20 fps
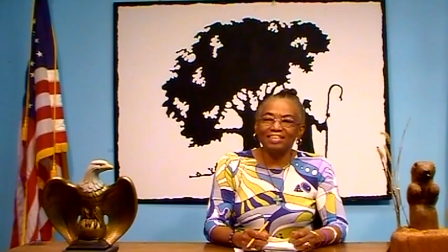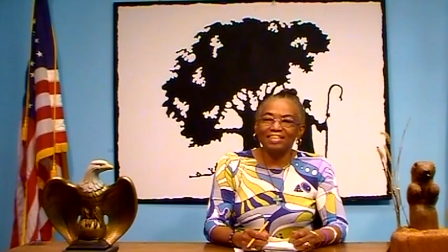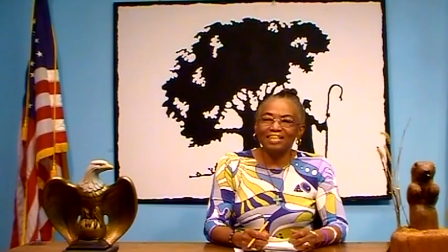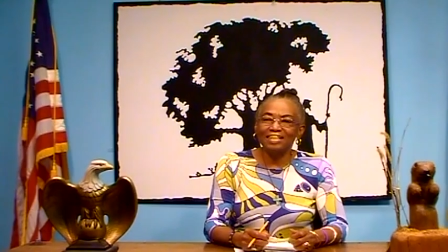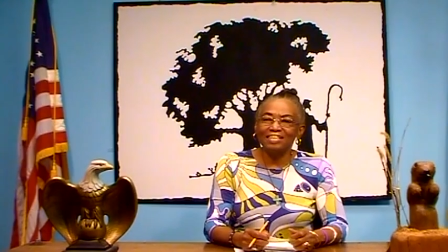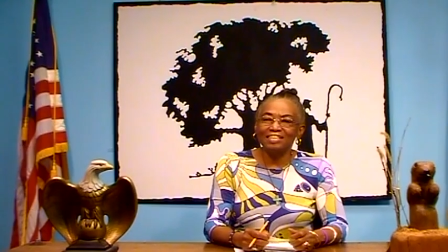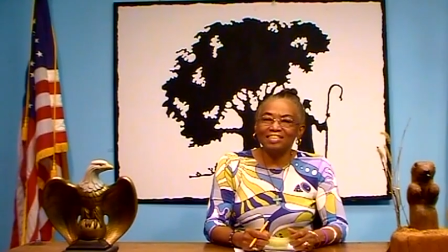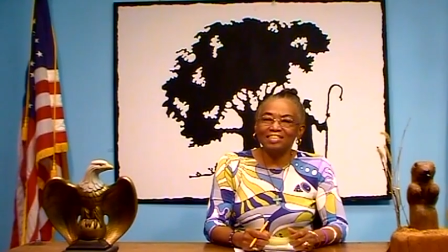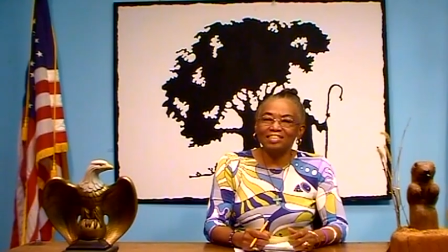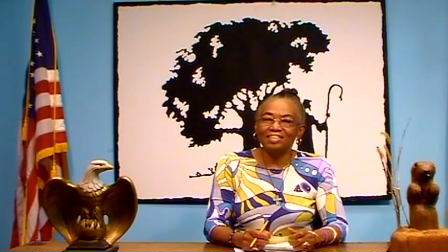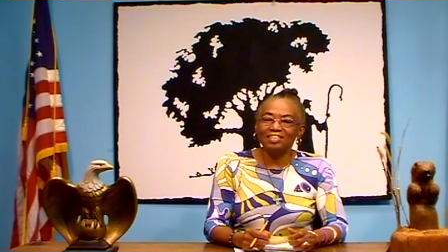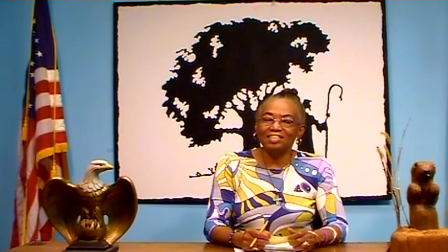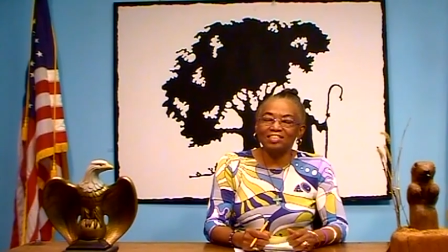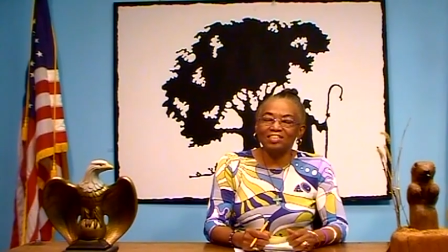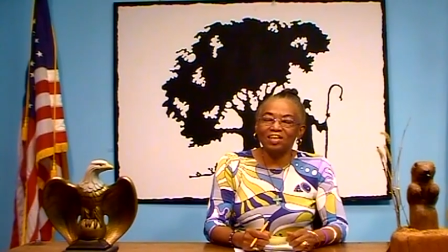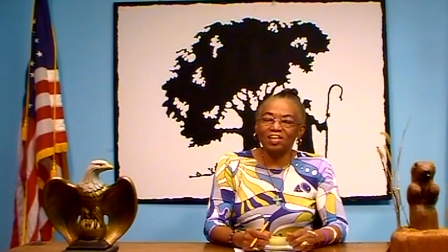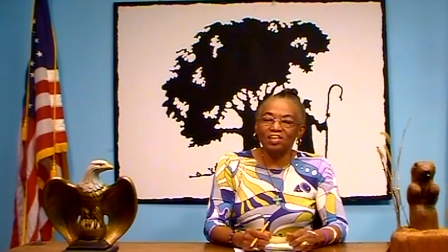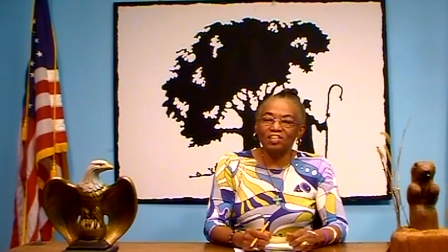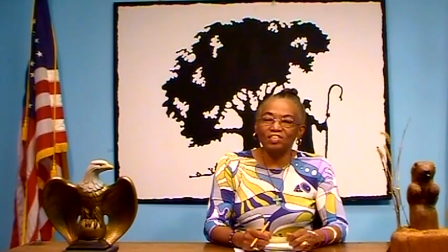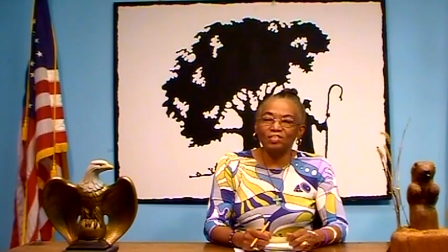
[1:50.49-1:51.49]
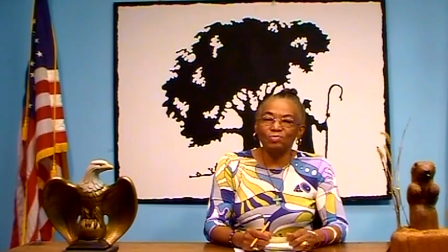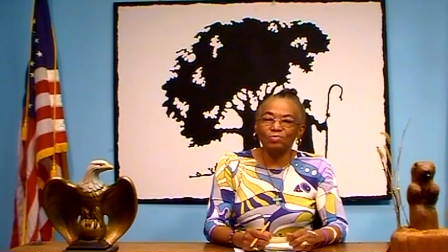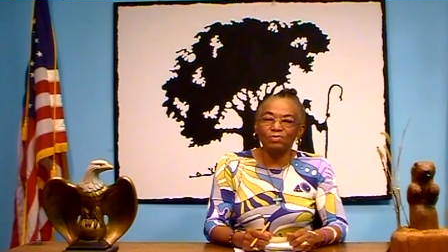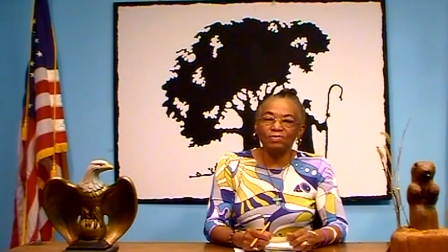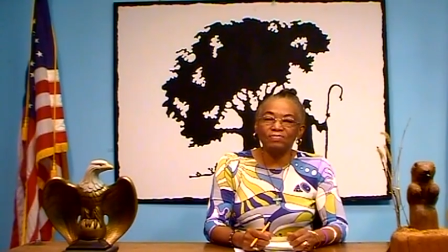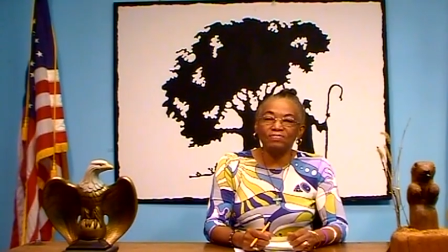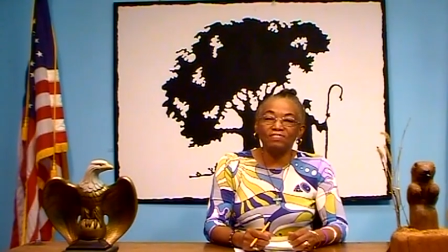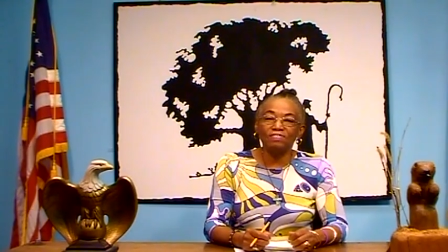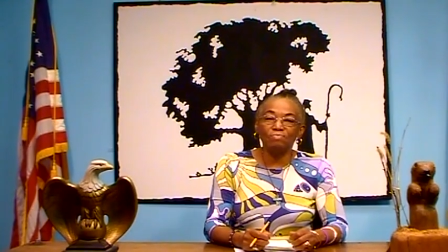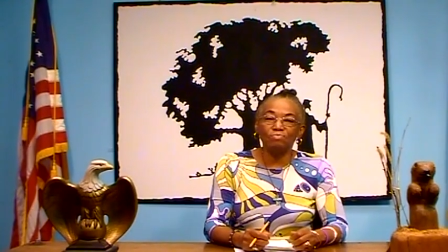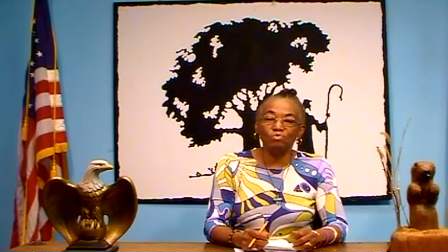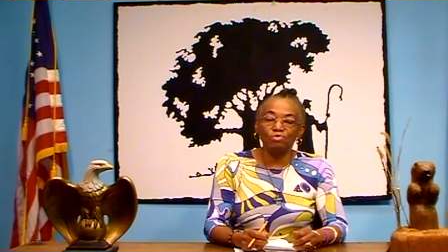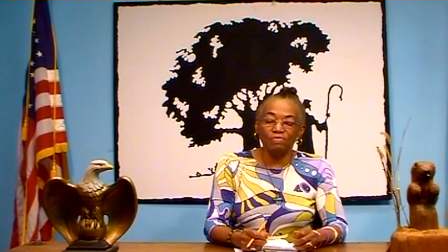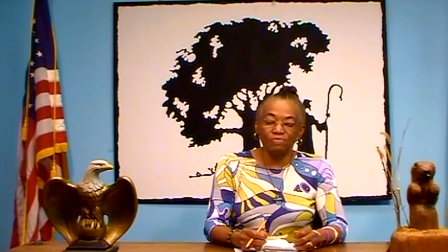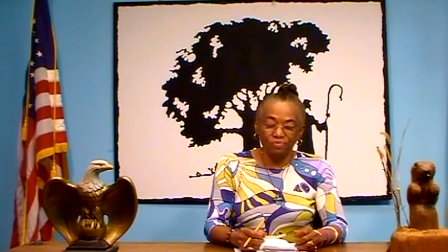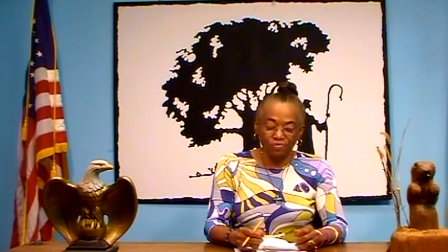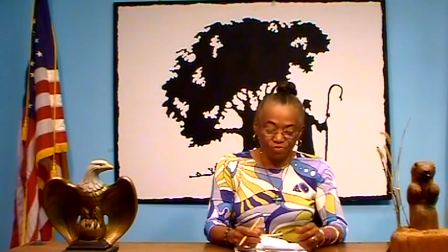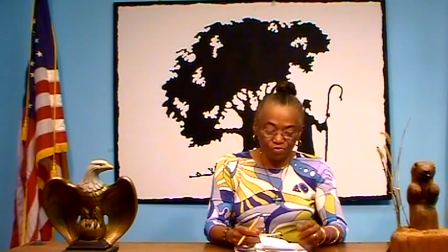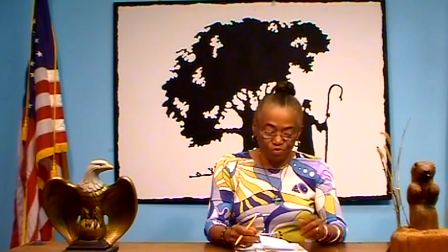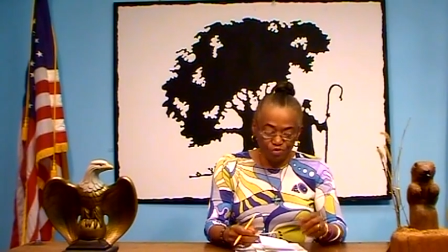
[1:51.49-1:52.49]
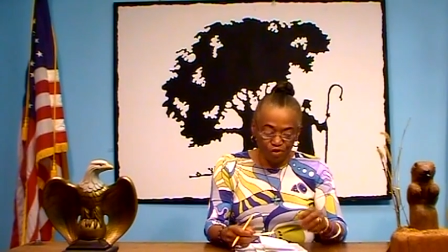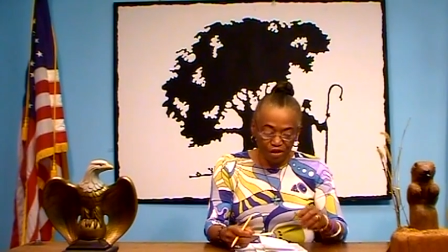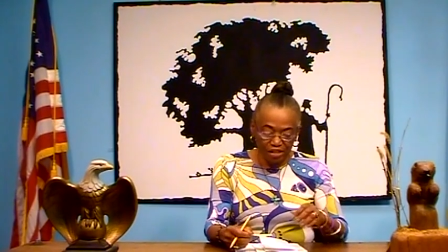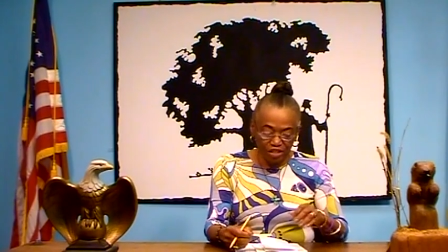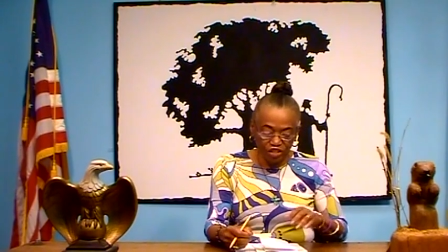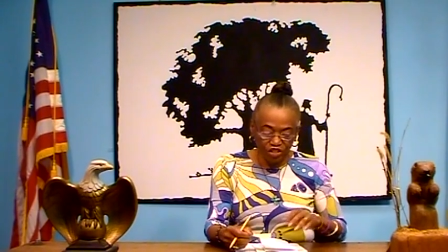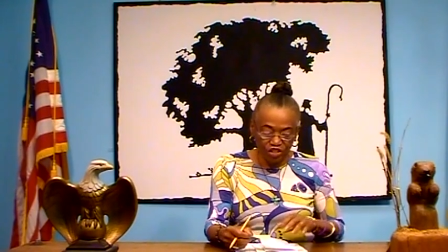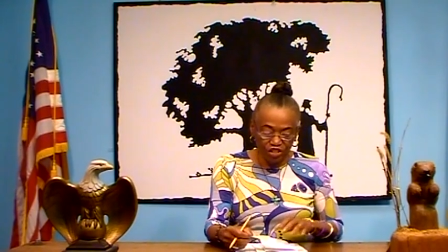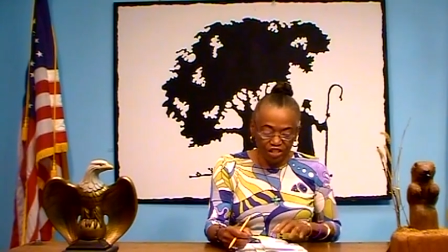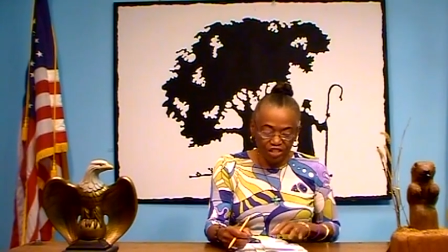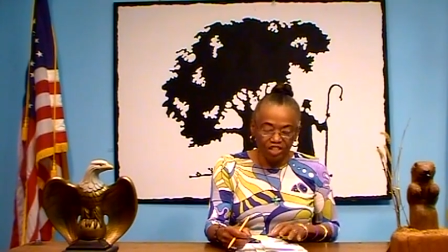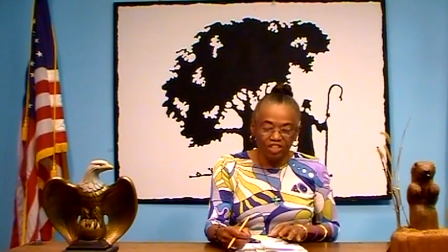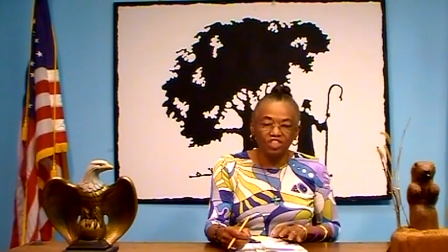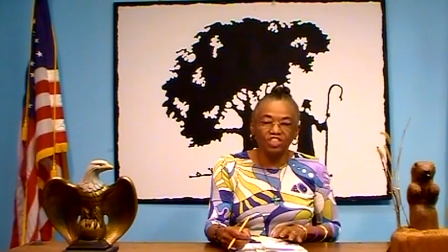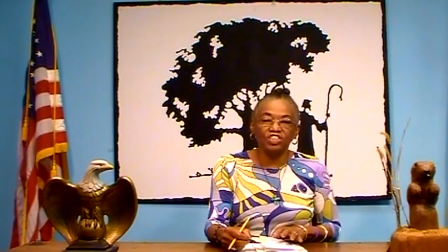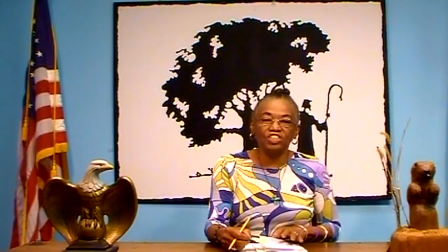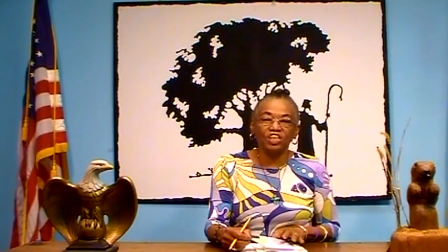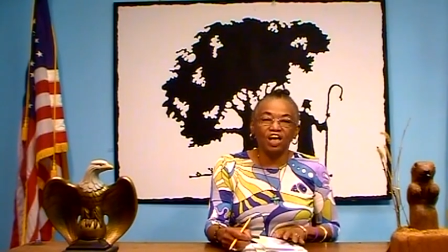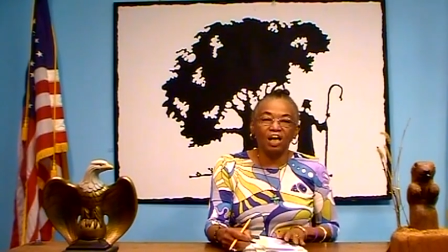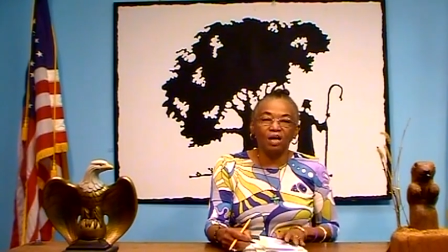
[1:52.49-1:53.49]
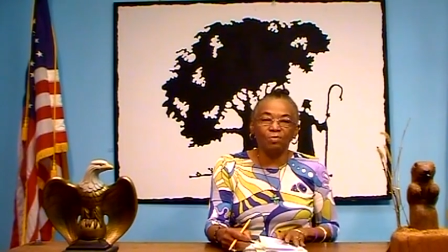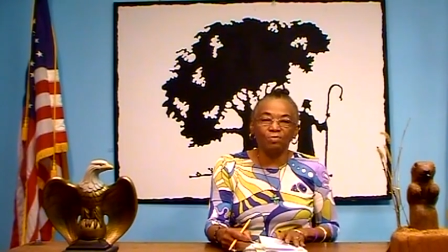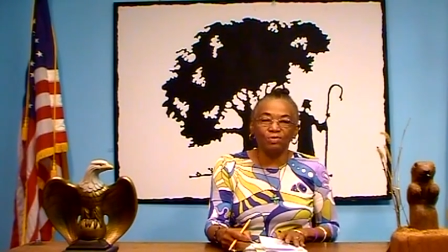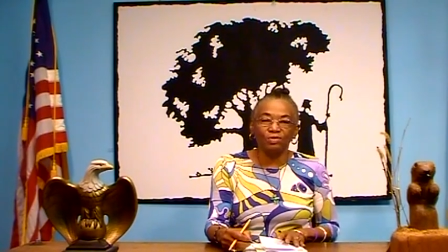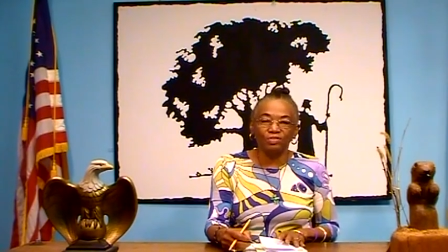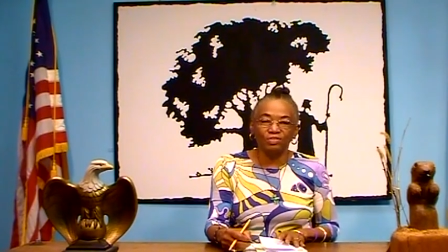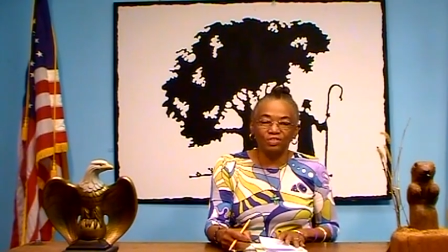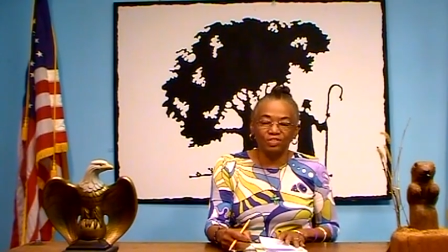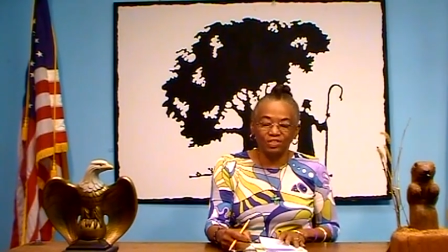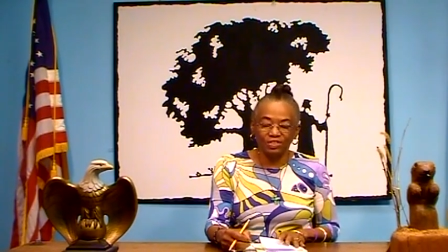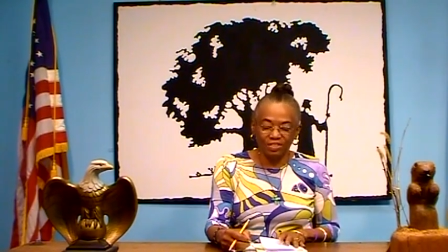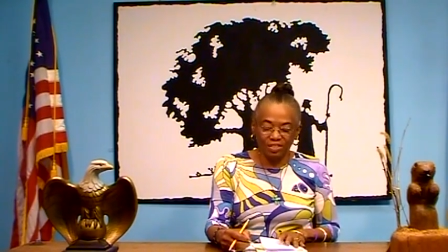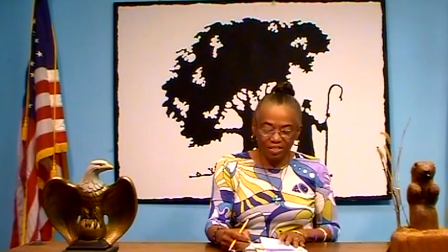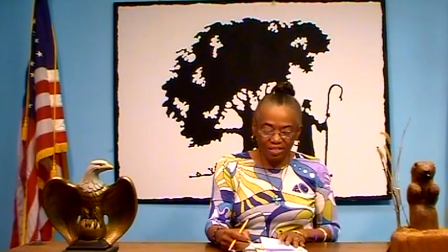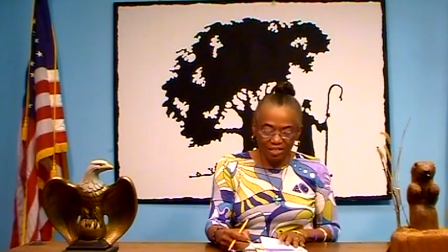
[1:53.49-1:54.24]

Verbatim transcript: it's starting with some refreshing showers.